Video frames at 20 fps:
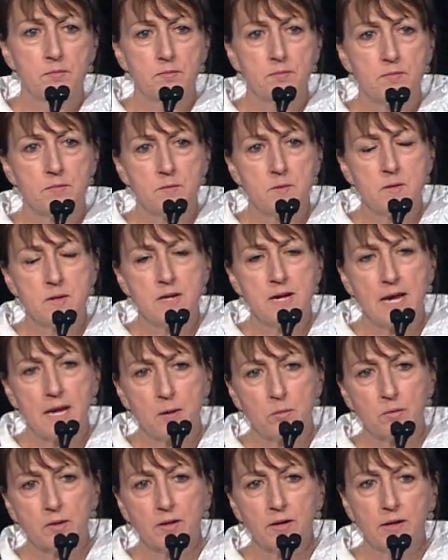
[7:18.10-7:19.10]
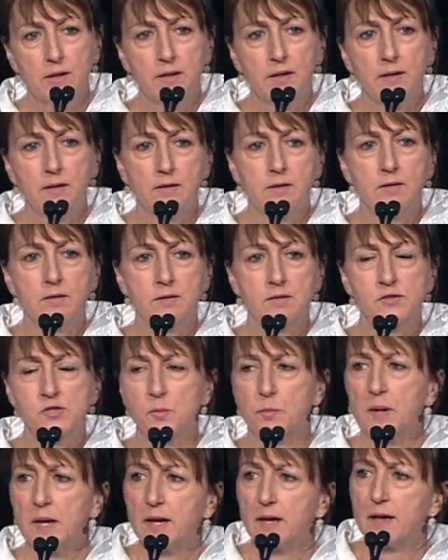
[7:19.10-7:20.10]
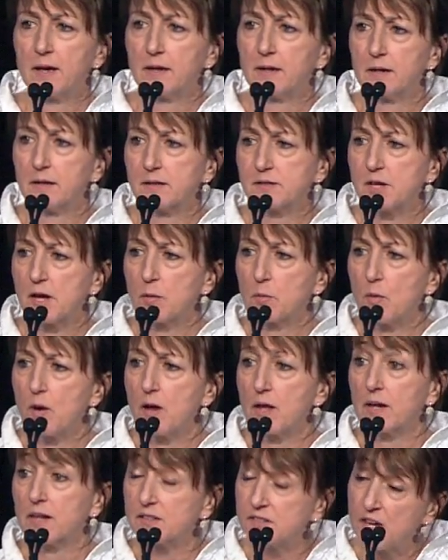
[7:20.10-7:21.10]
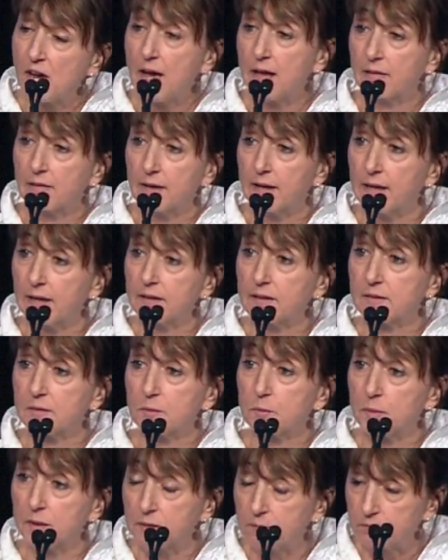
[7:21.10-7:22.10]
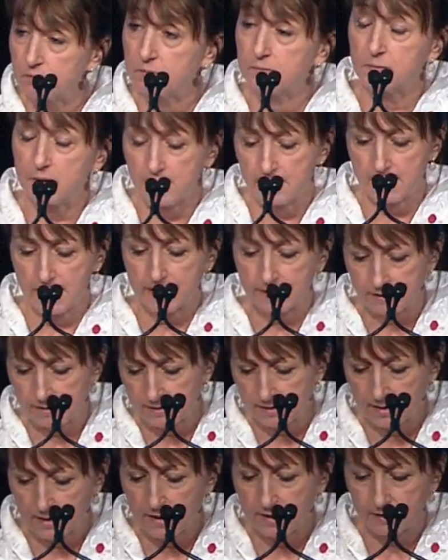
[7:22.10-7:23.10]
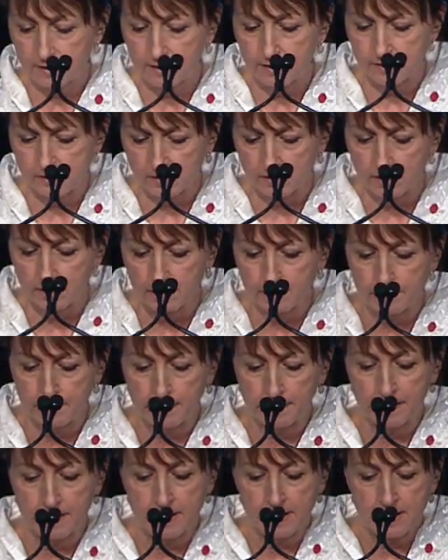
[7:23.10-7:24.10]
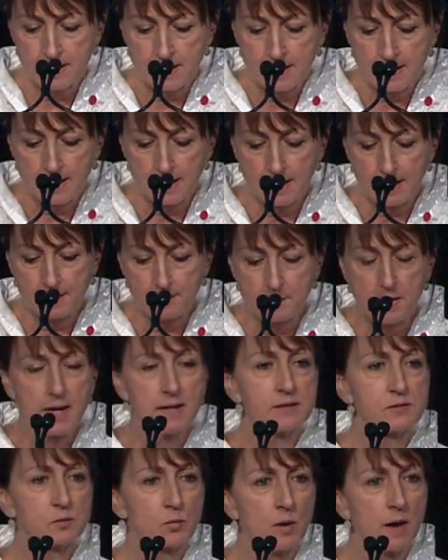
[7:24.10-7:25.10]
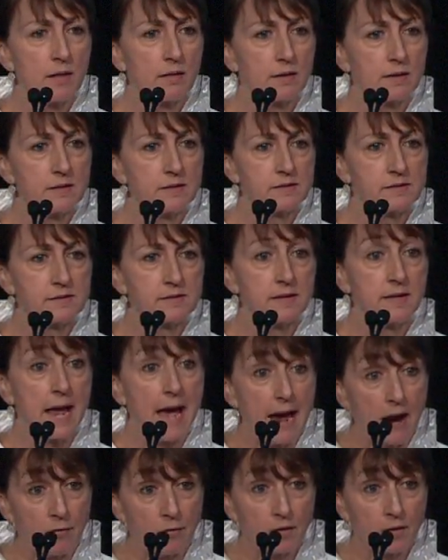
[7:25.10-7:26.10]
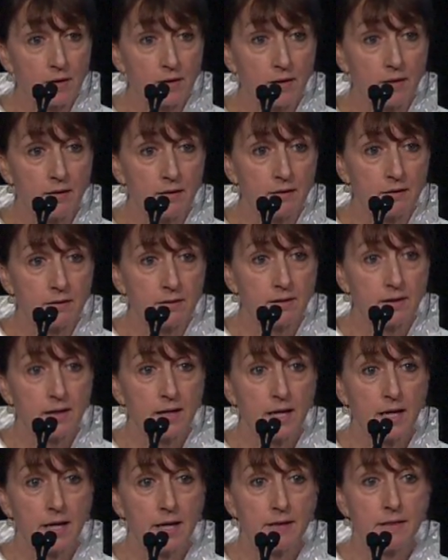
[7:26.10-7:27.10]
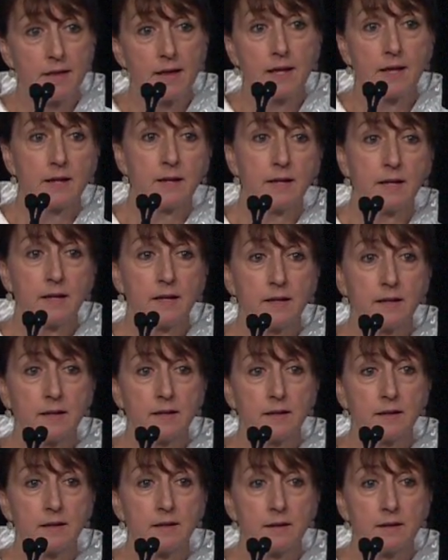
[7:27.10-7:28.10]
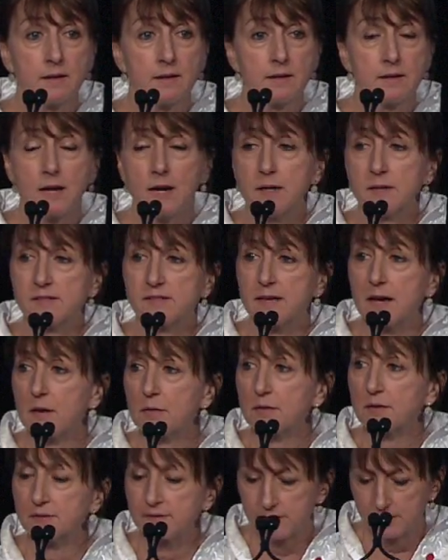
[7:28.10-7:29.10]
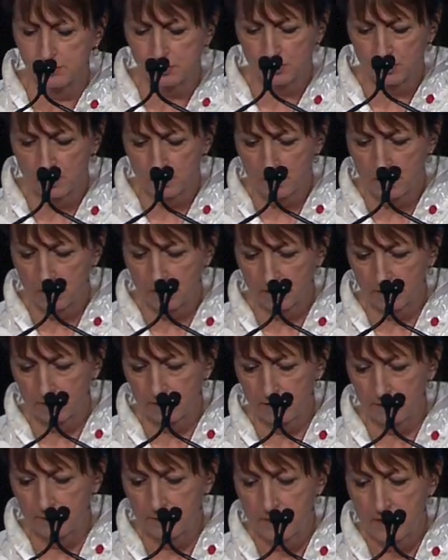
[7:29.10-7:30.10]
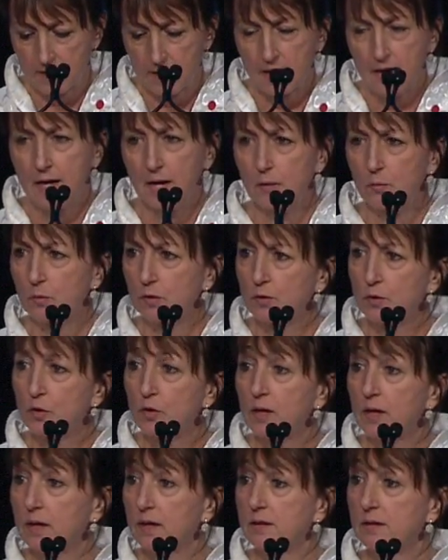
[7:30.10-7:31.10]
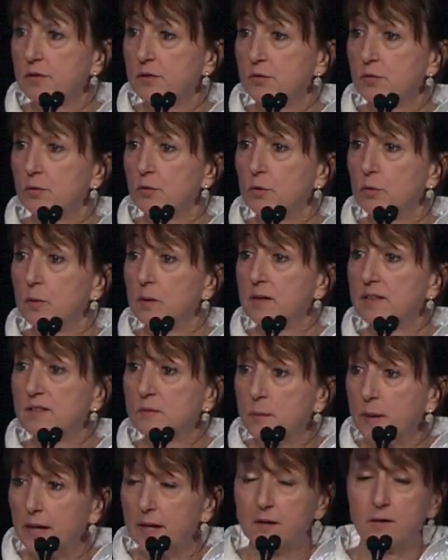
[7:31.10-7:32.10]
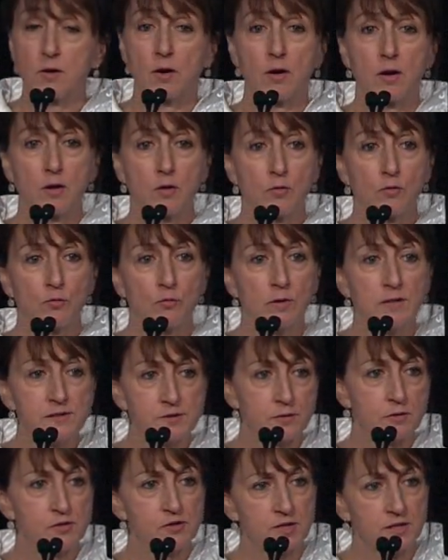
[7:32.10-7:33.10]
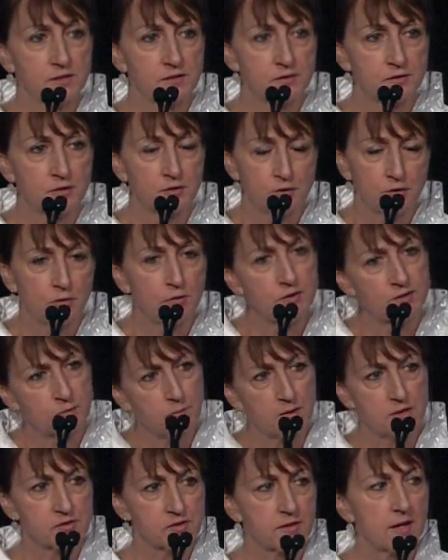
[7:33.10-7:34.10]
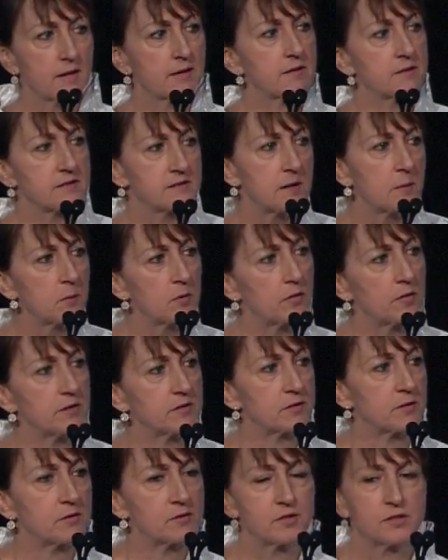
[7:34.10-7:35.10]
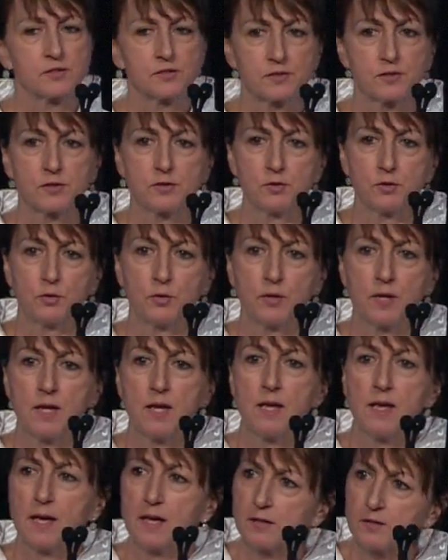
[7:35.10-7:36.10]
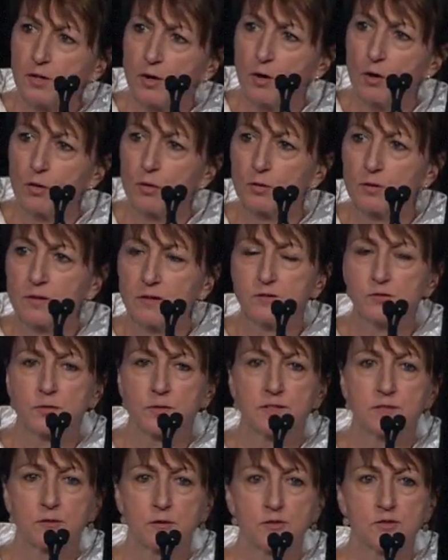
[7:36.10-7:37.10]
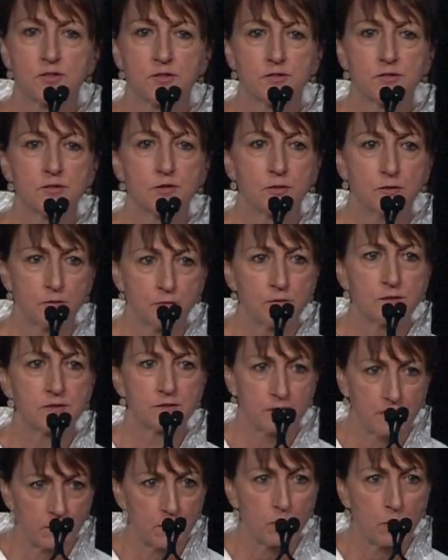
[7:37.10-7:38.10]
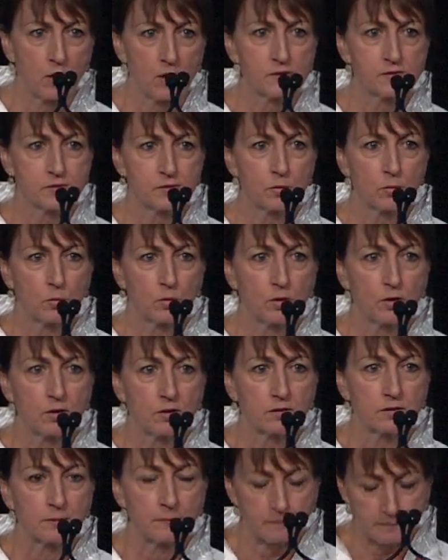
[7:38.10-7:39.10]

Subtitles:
namely Japan and Taiwan and Thailand, and India, as well as in Africa, and then in South and Central America. And we're looking to expand our research institutes, much like the Summer Research Institute, and to hold these research institutes in other parts of the world.